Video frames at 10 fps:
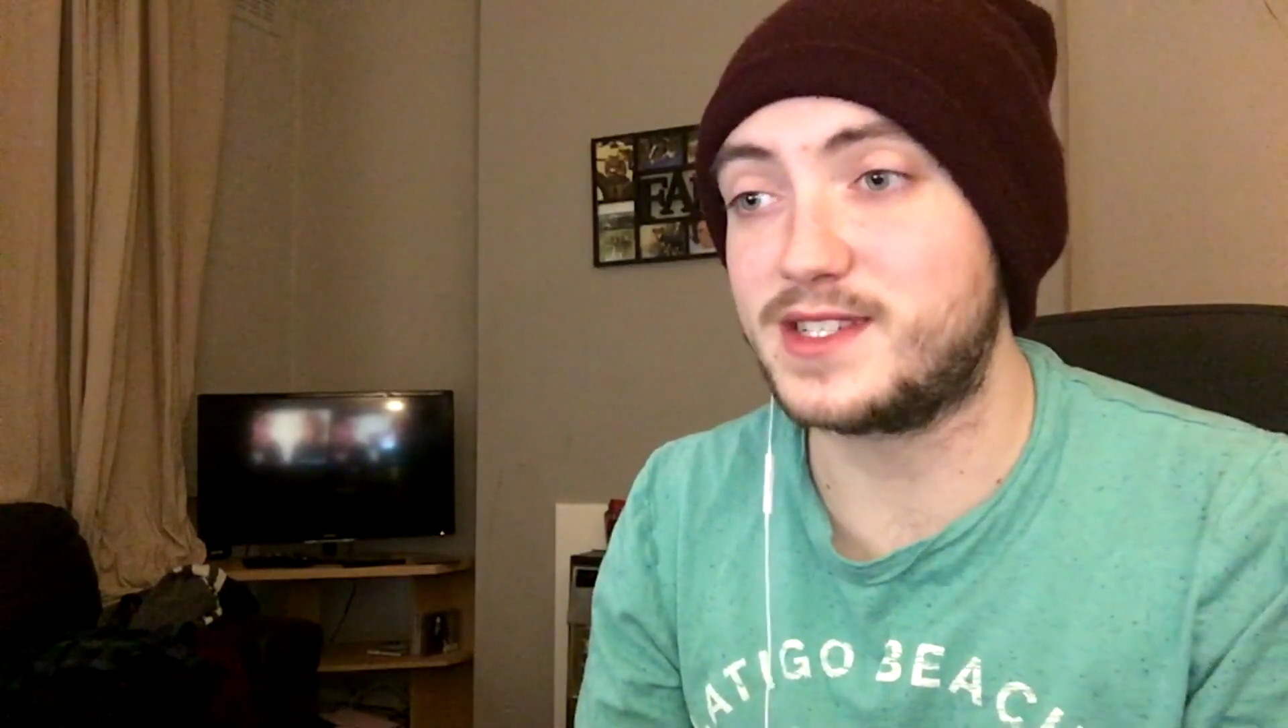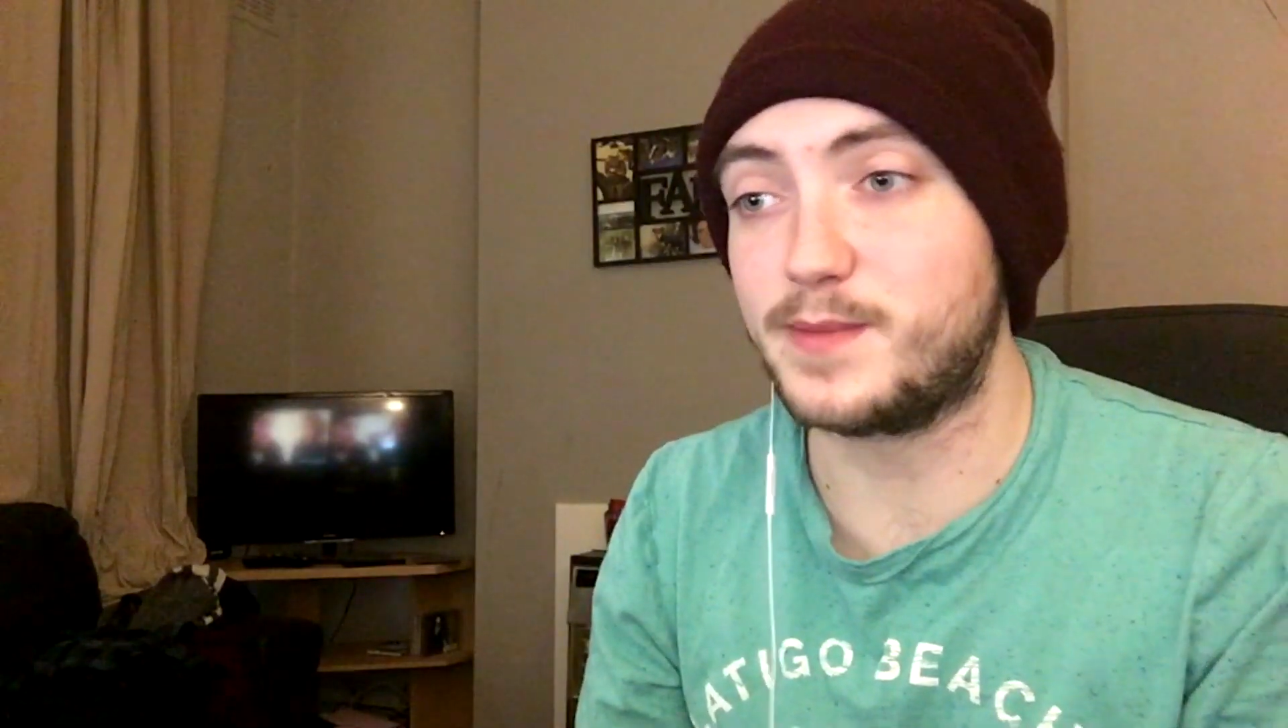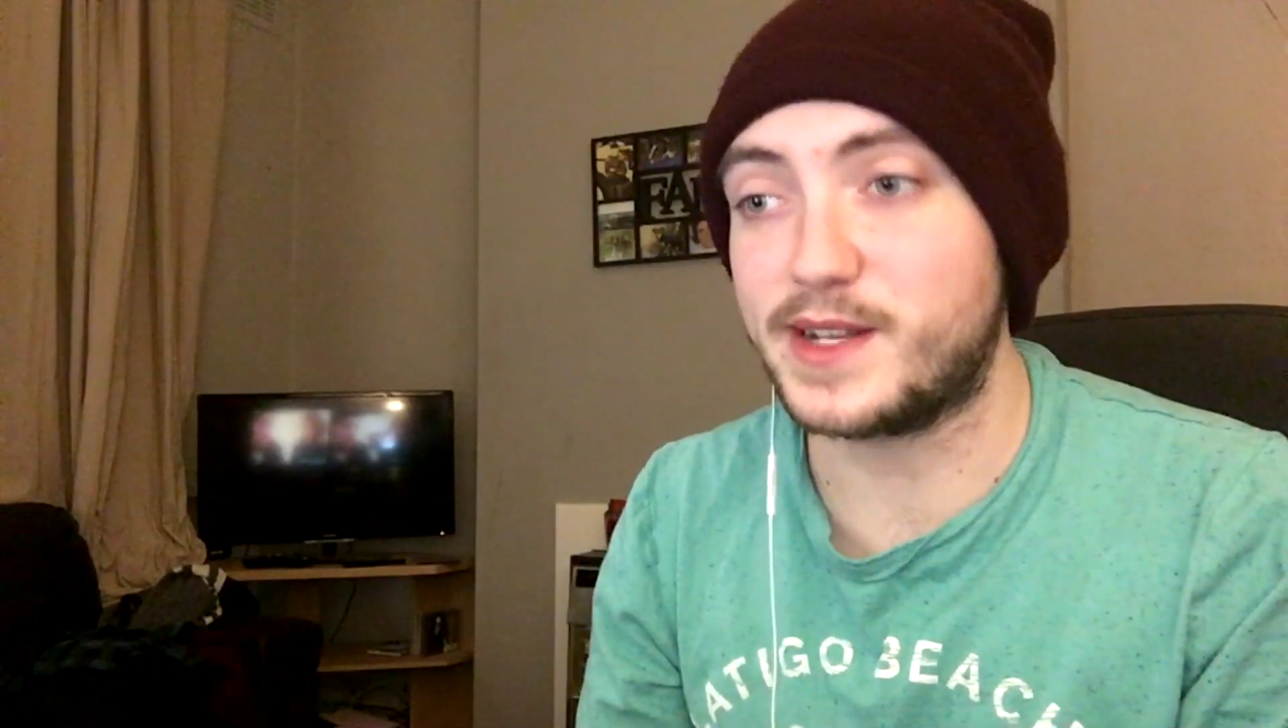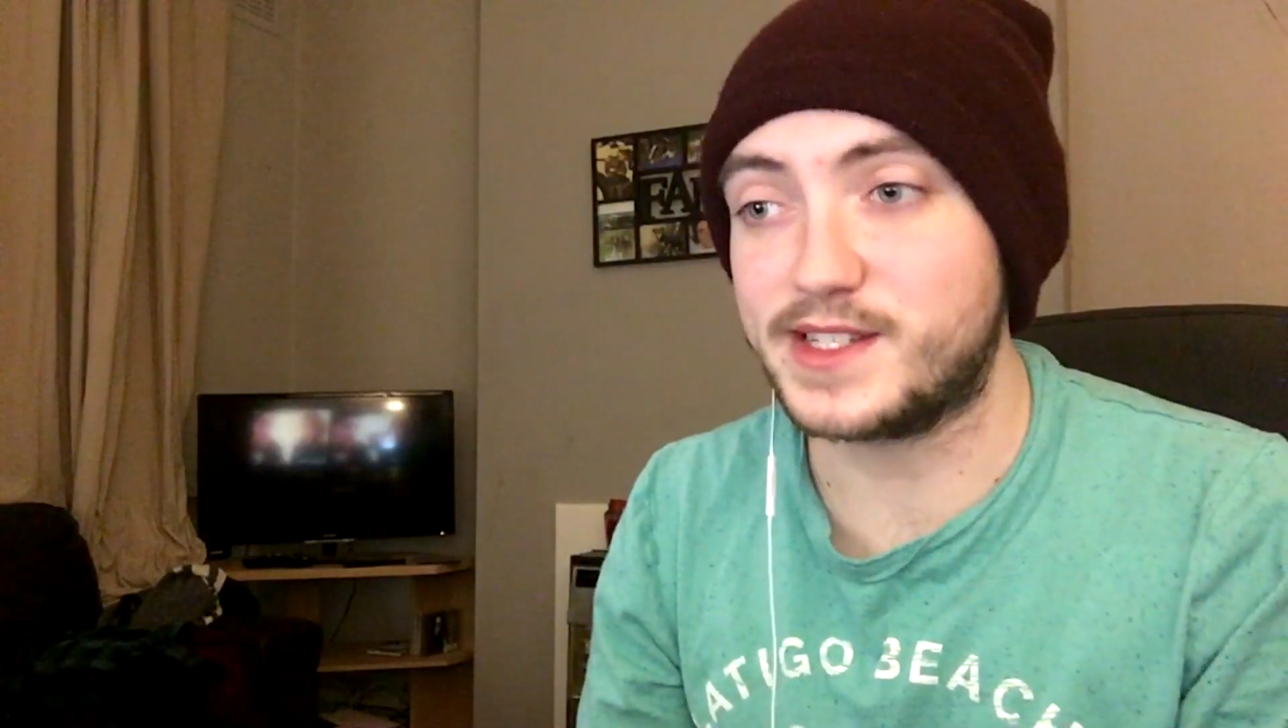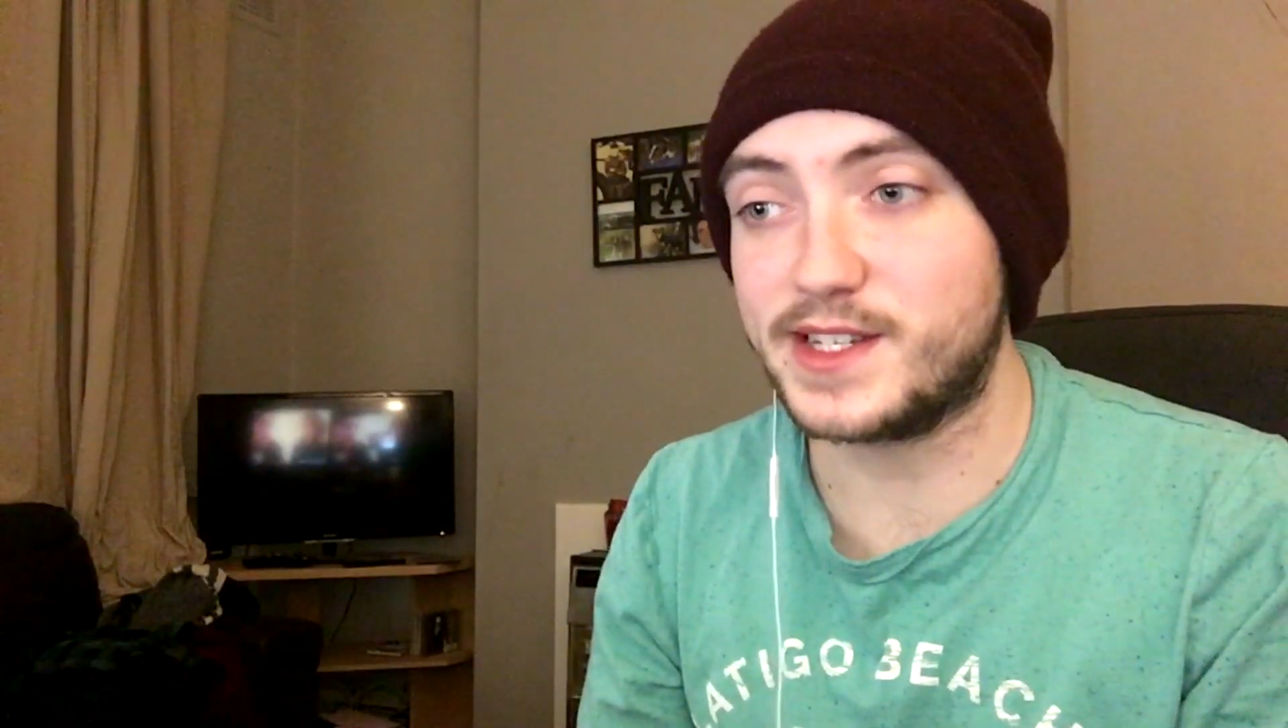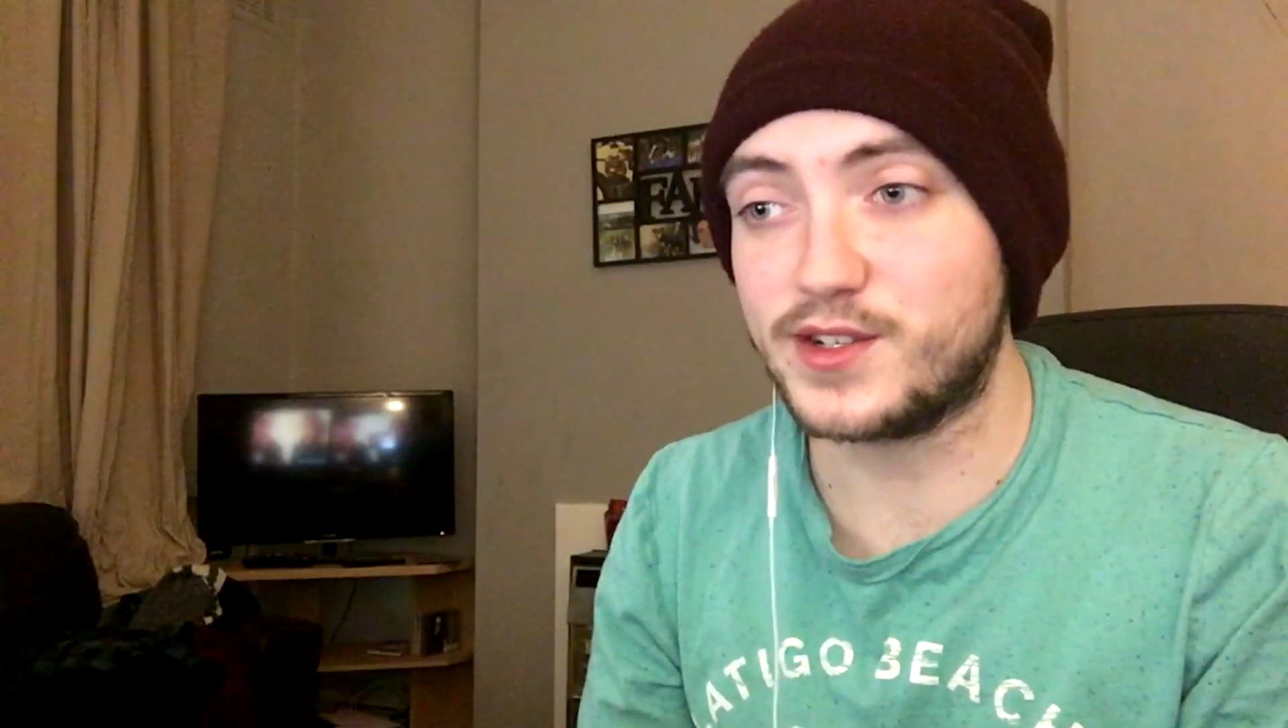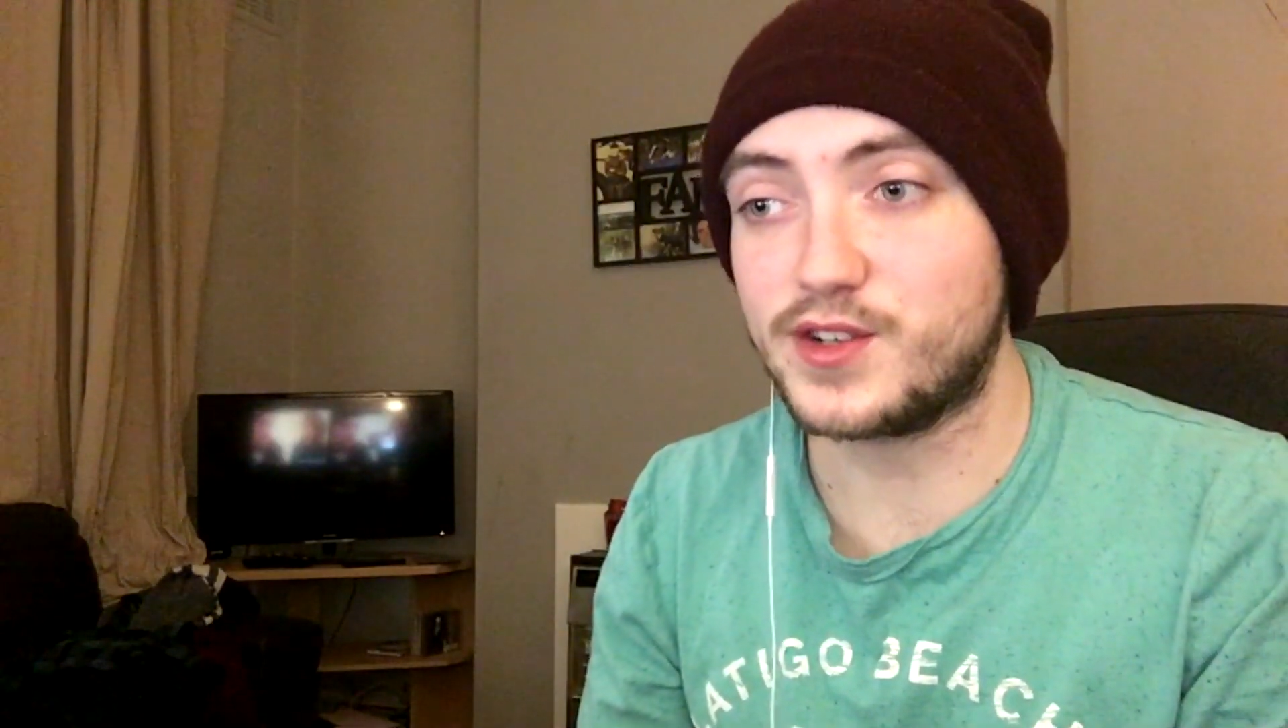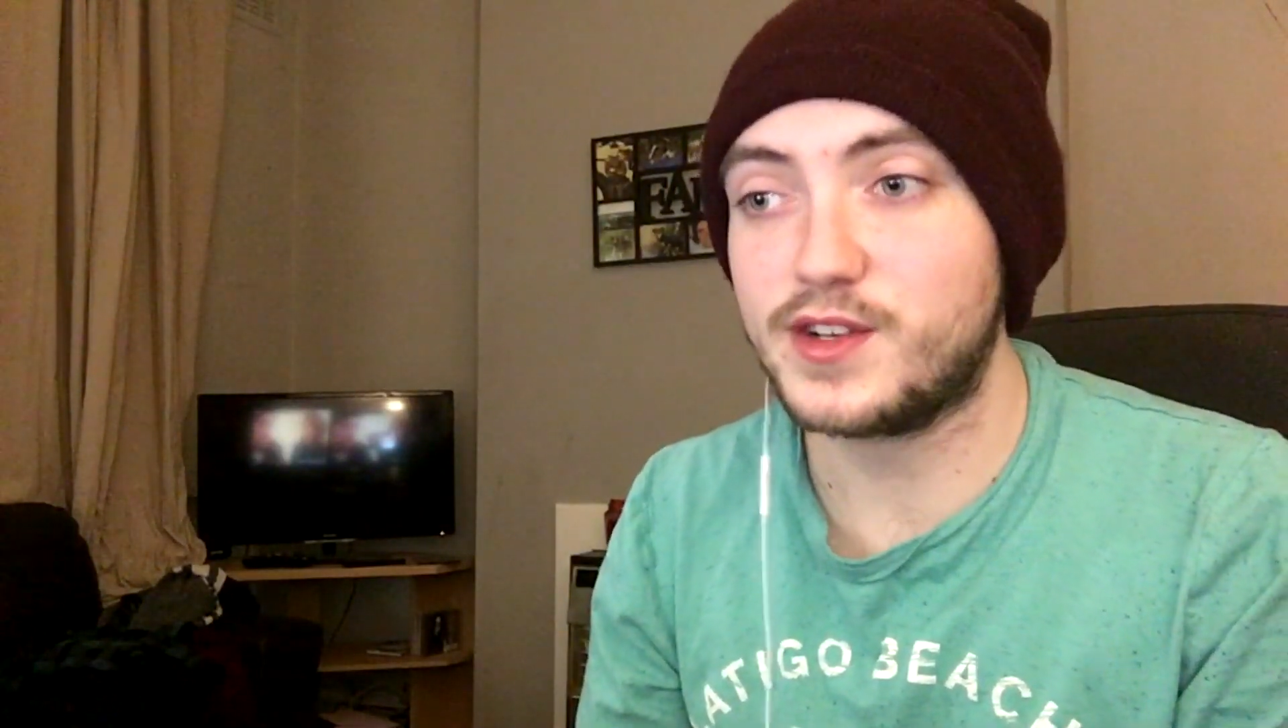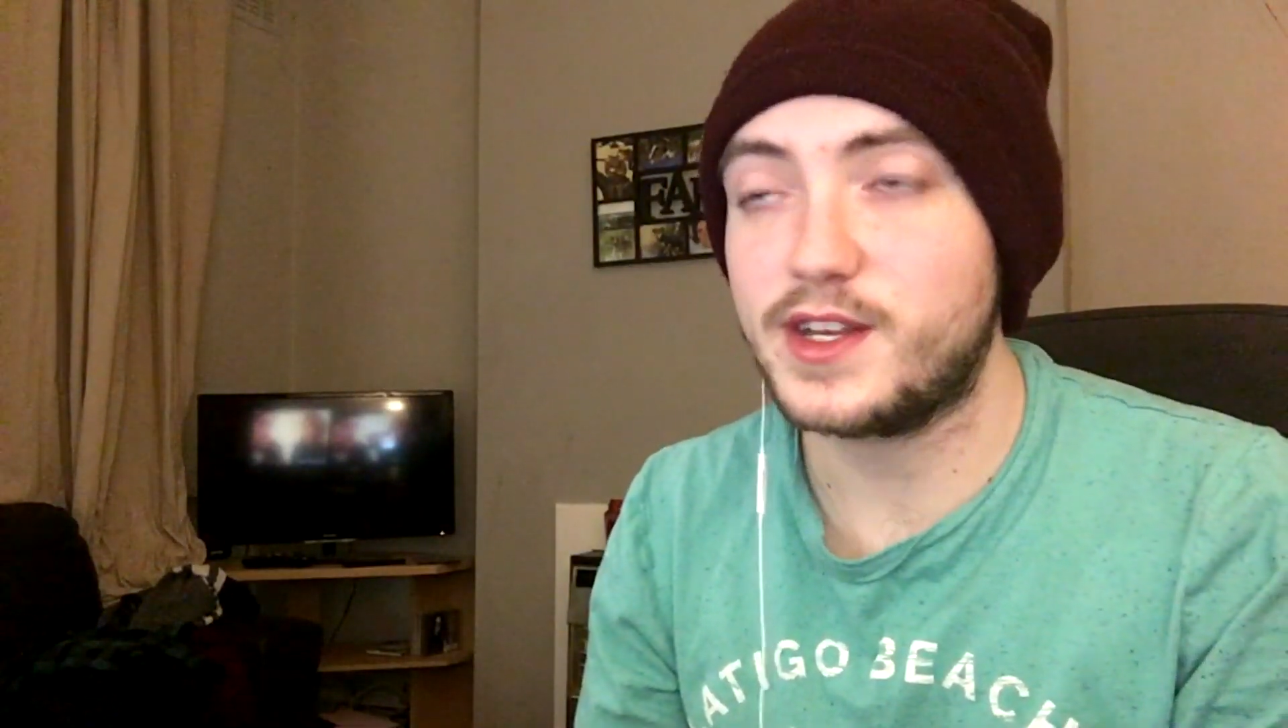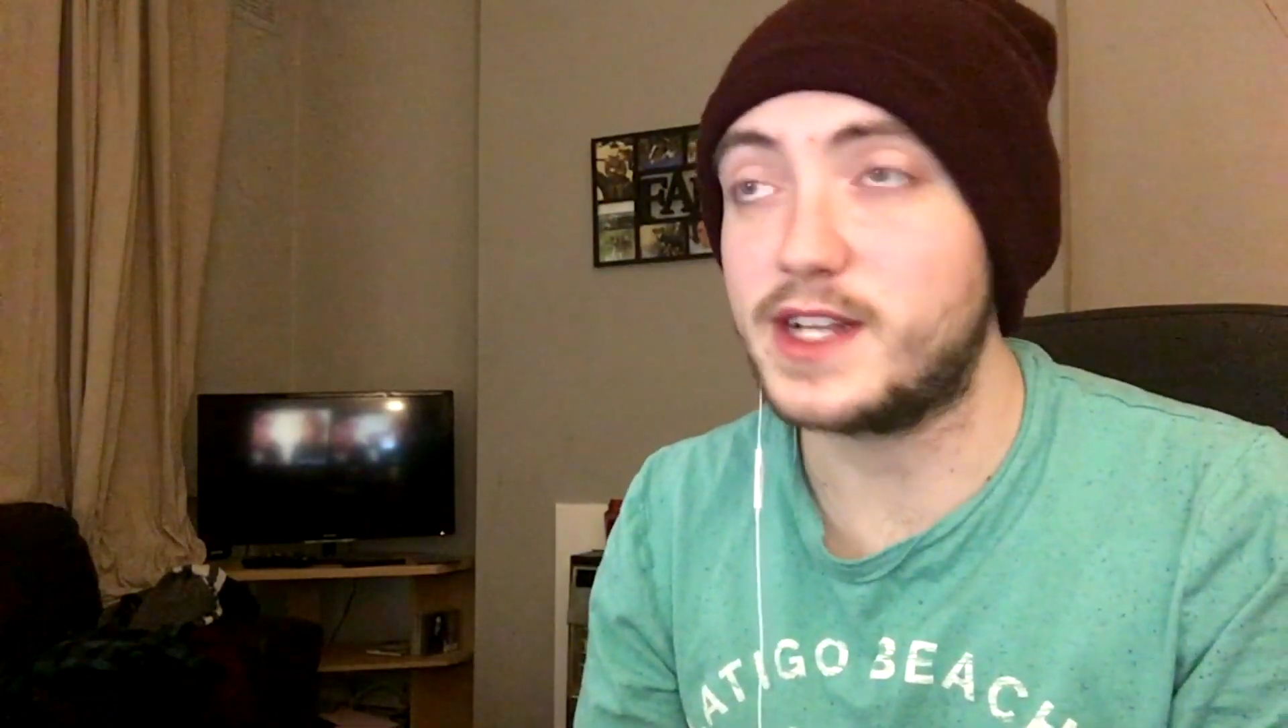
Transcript: is a big deal.